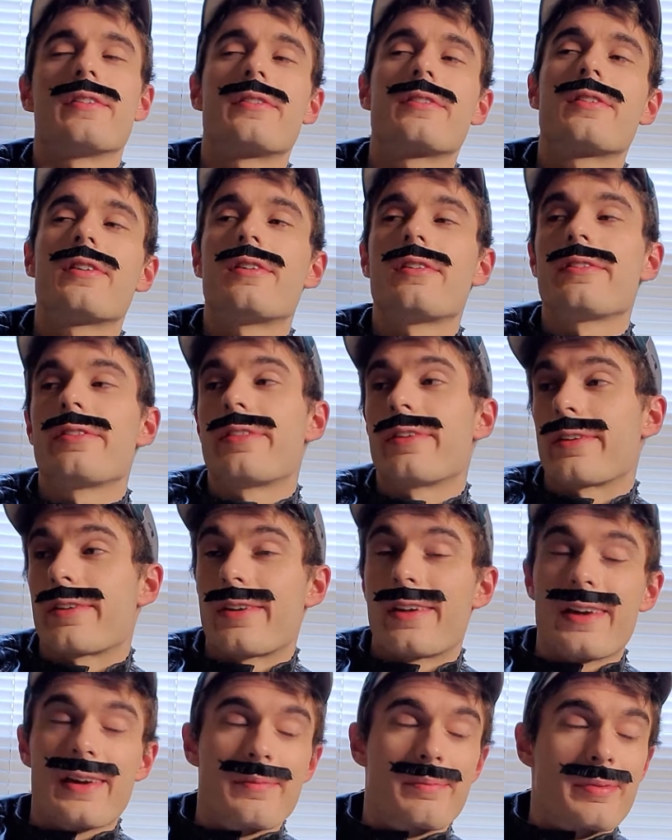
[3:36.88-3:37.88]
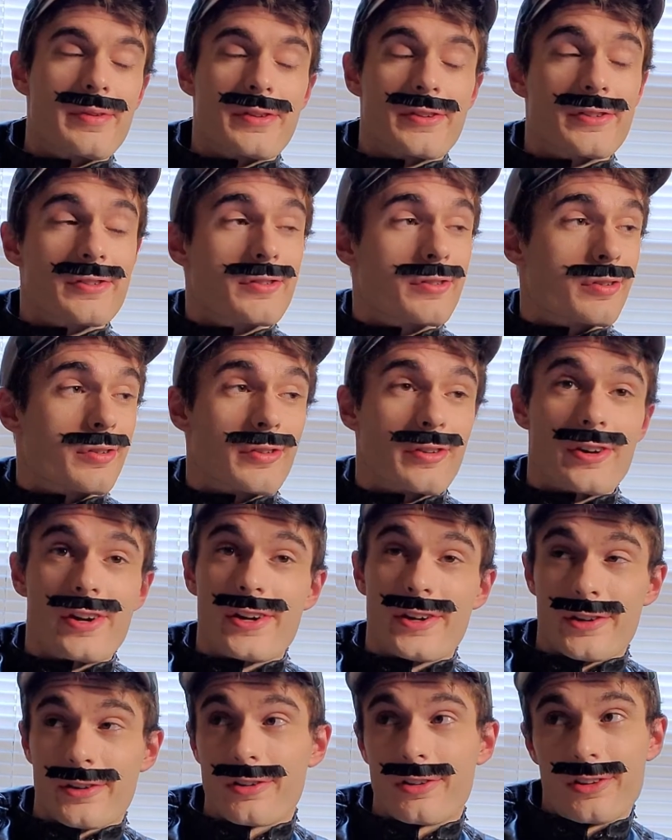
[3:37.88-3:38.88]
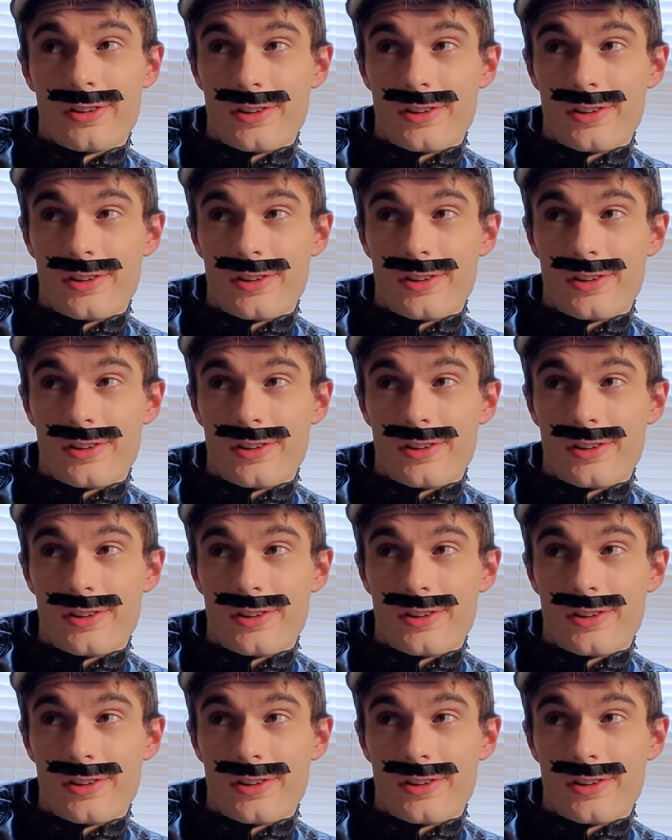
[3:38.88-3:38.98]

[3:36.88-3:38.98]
called the Campus Chronicle.